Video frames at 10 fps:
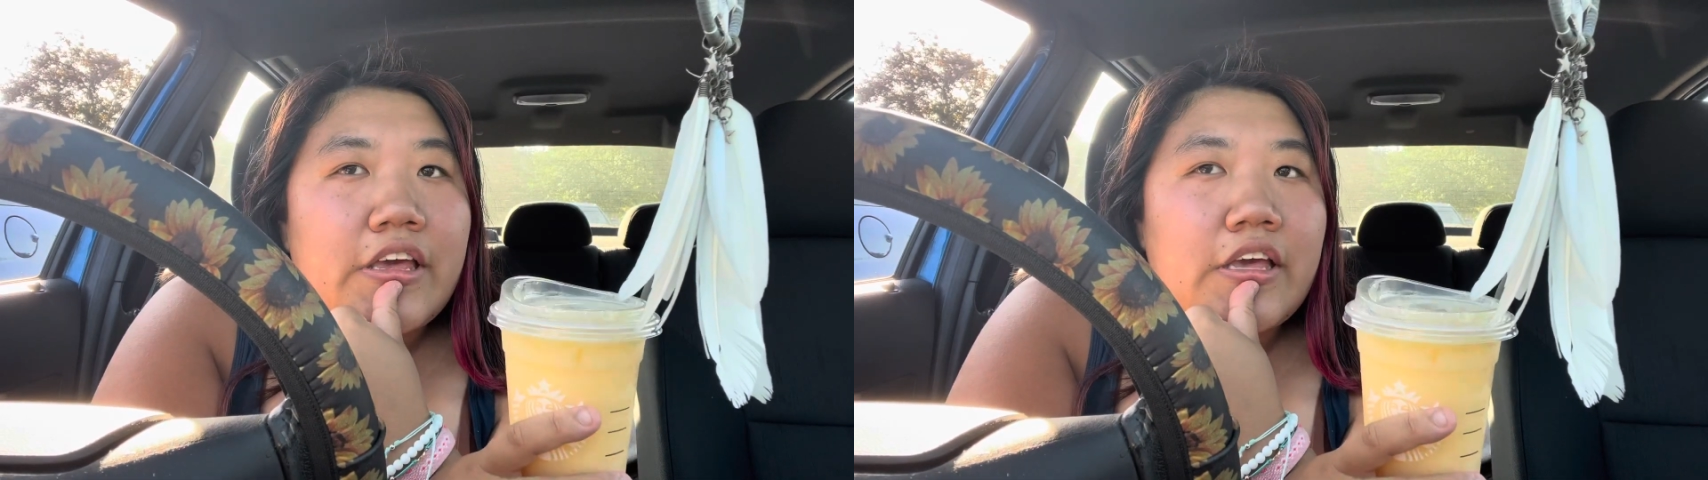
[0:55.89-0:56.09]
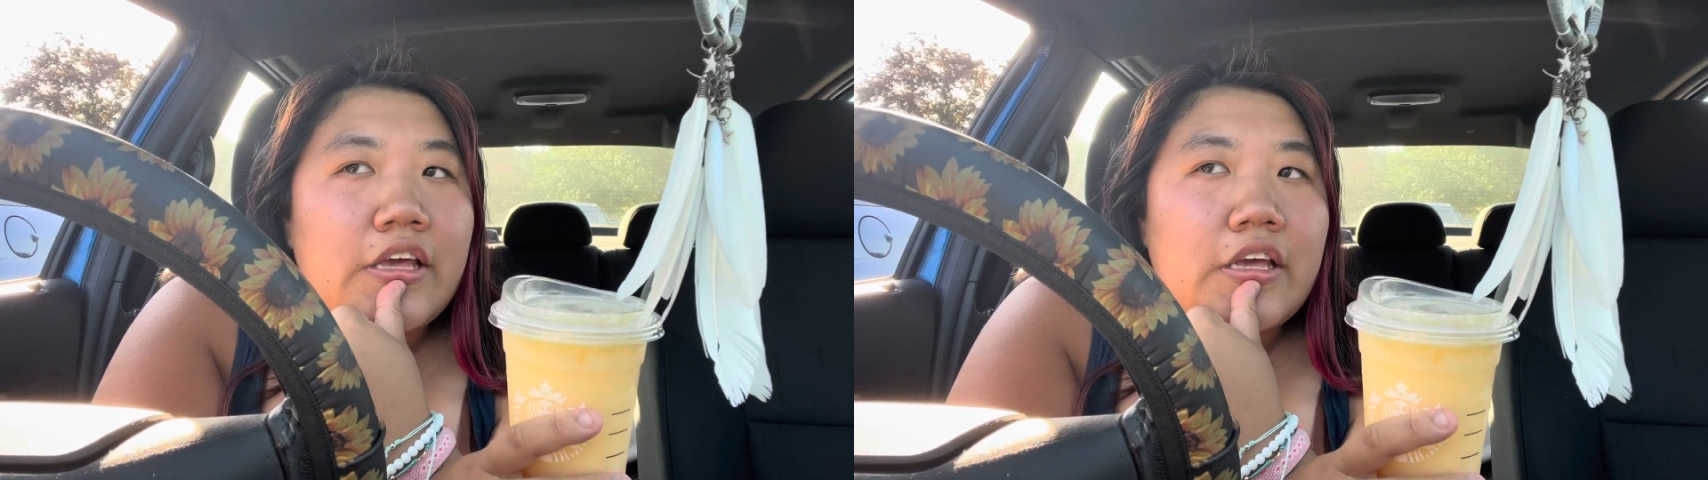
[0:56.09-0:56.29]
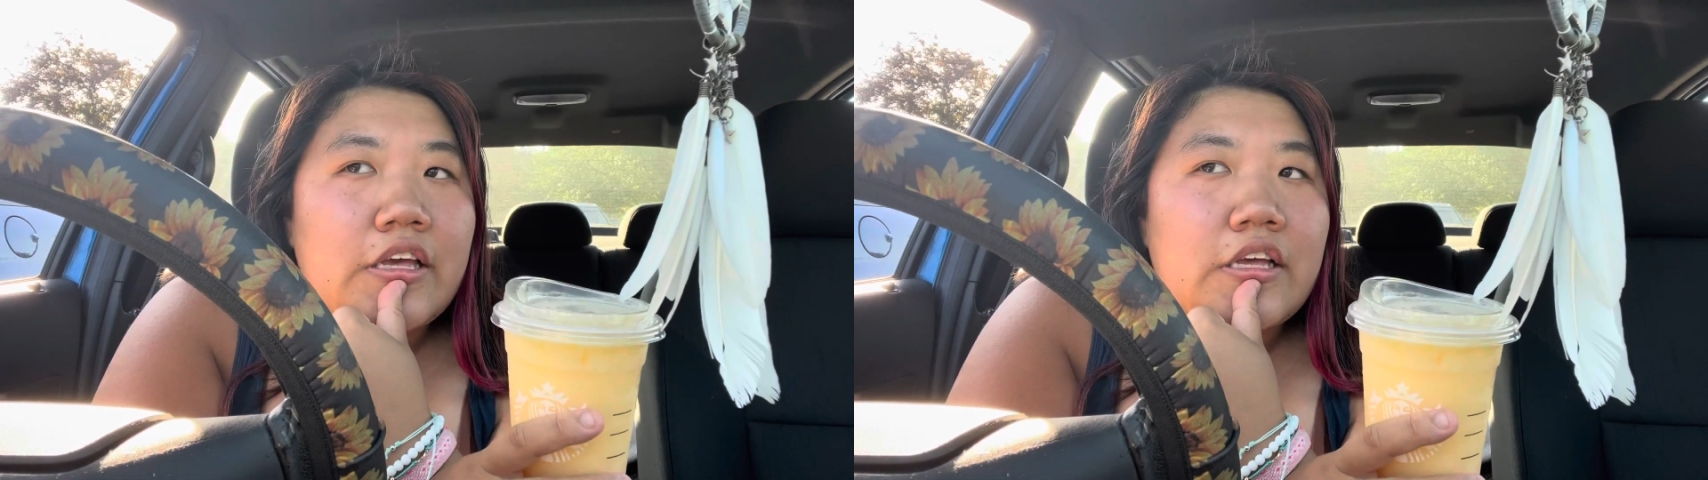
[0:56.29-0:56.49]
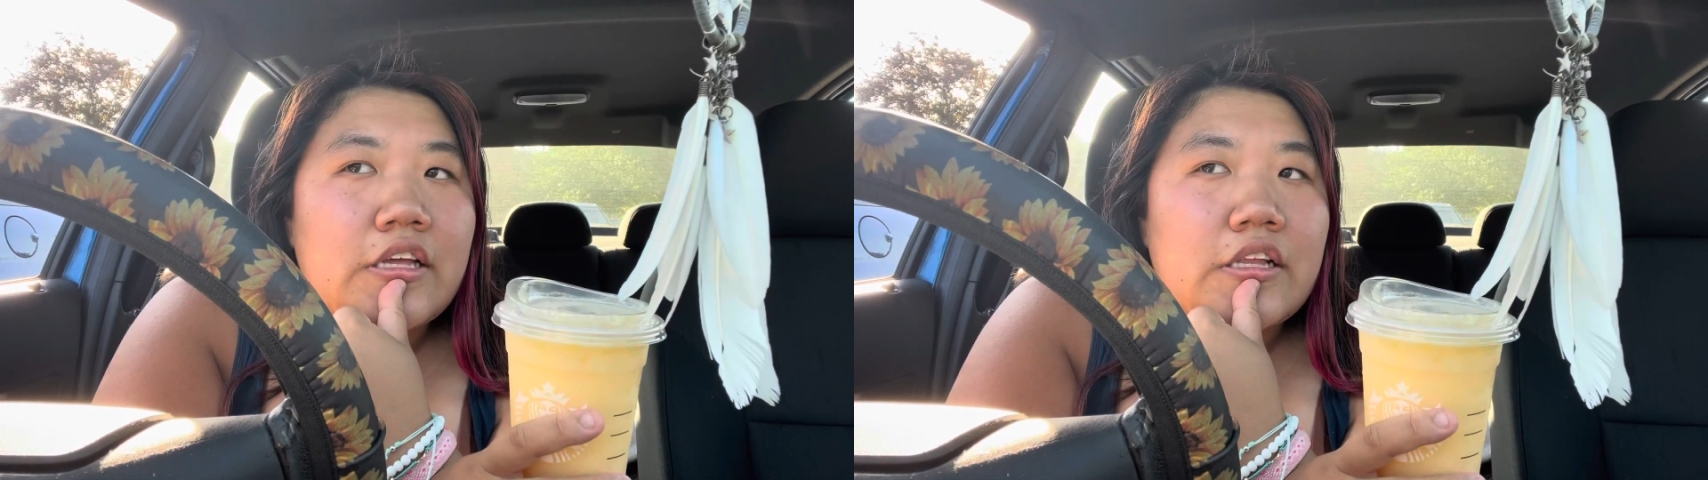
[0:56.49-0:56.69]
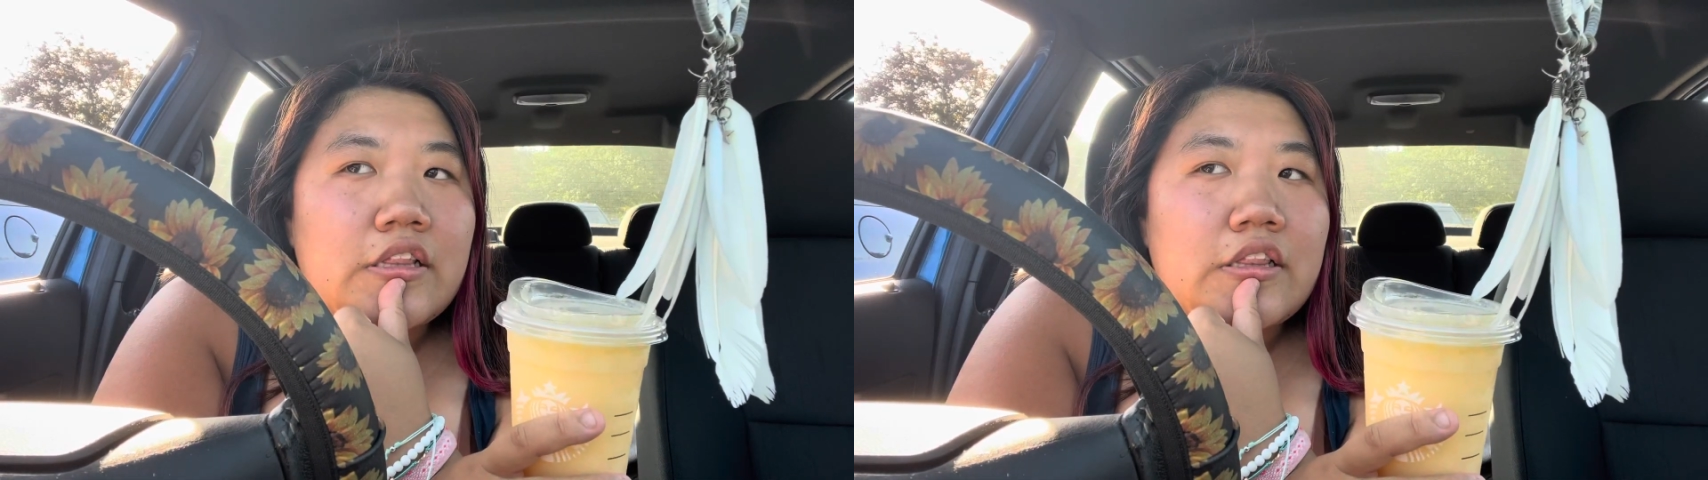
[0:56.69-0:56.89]

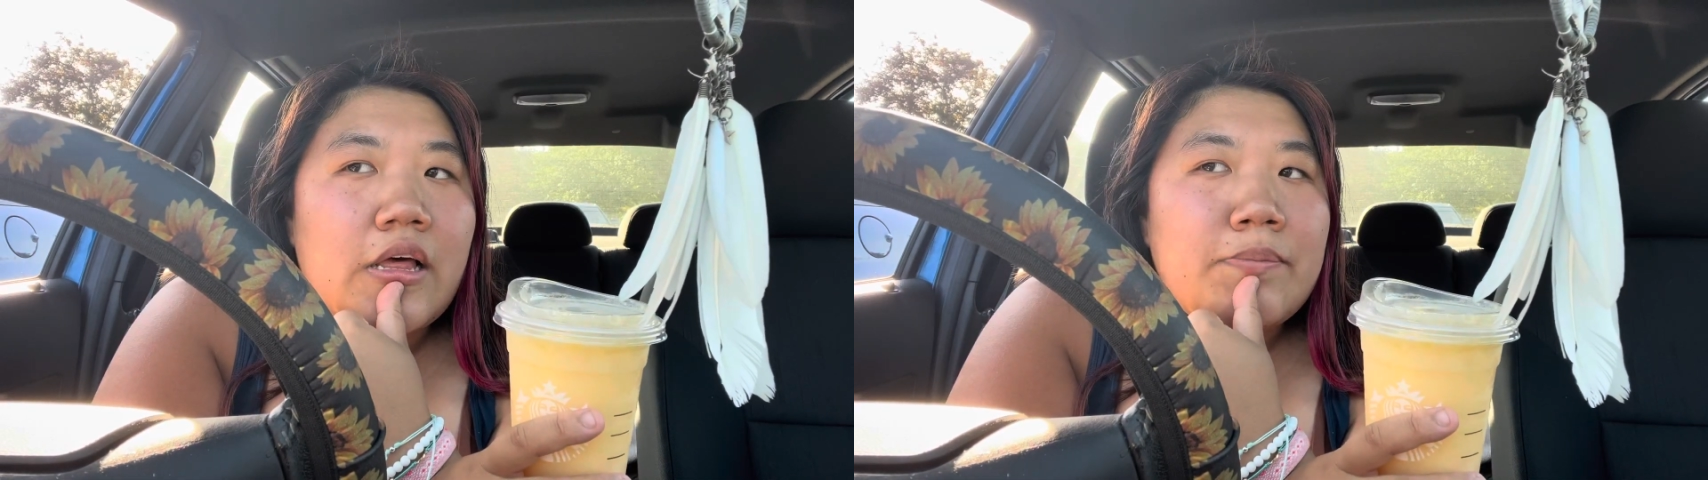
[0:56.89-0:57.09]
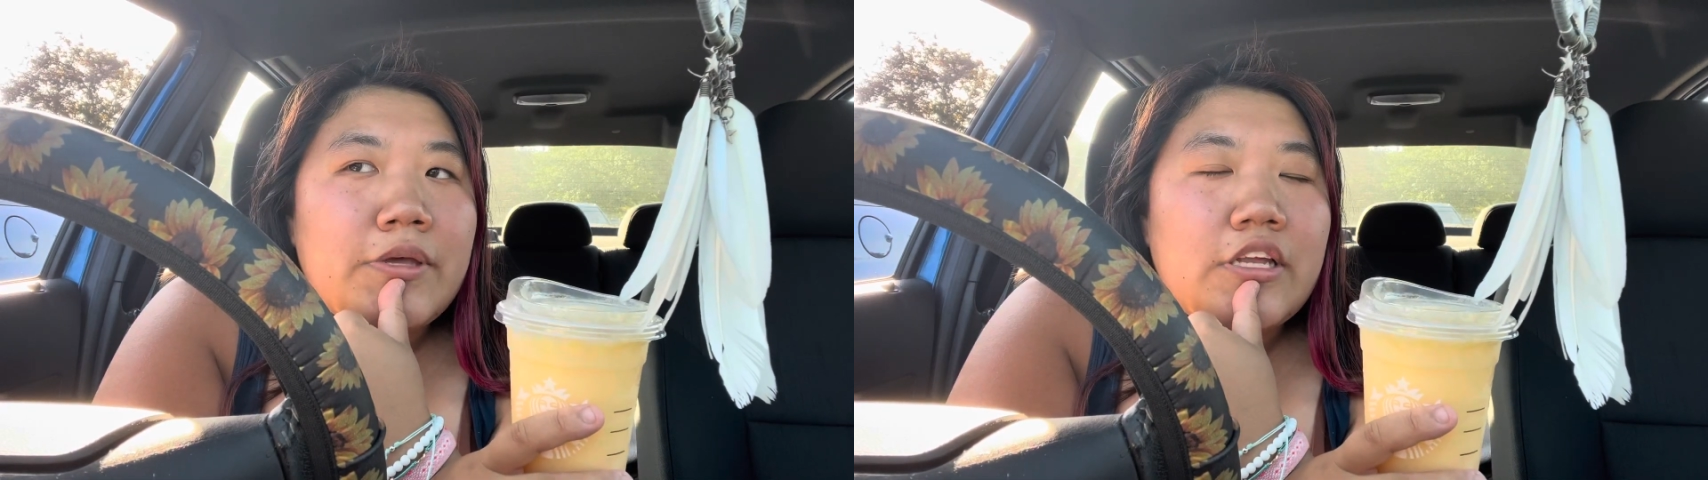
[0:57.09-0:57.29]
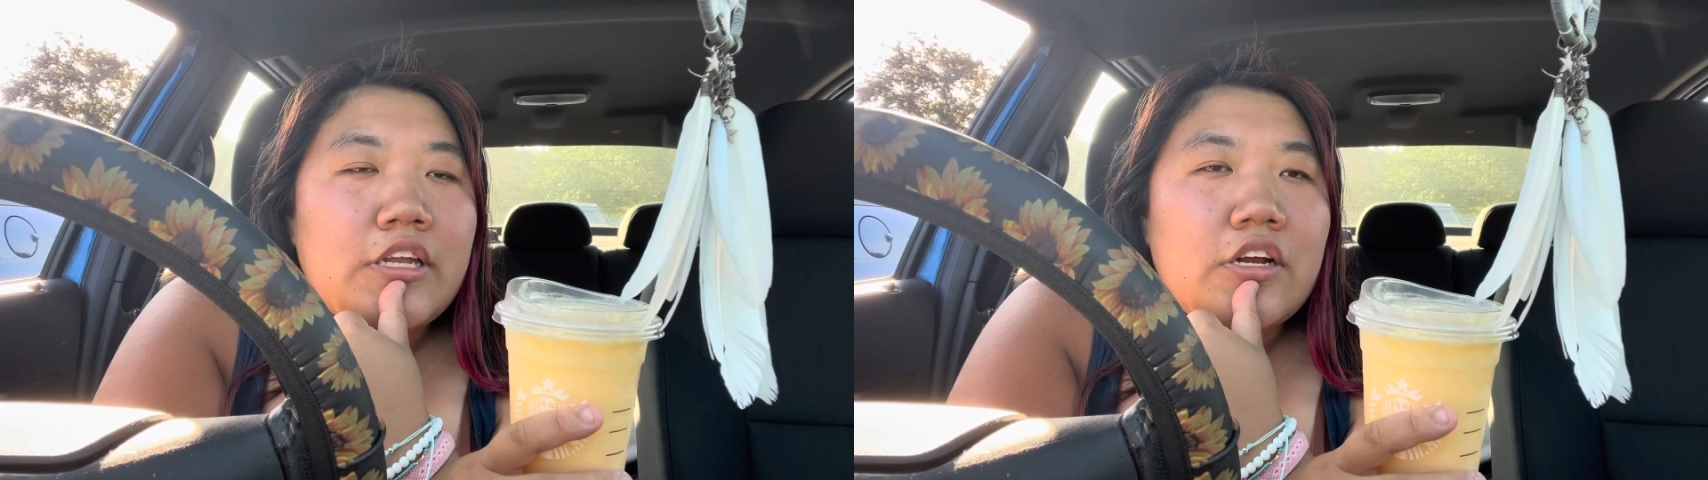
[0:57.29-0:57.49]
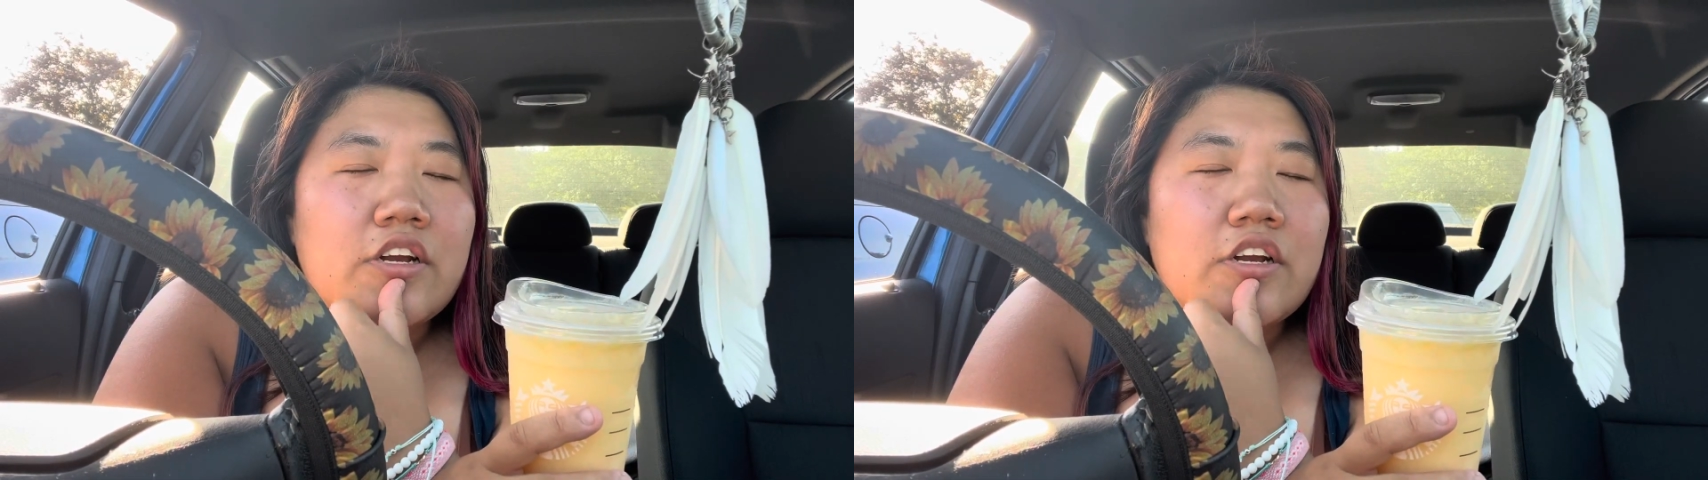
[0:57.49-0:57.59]
a lemon,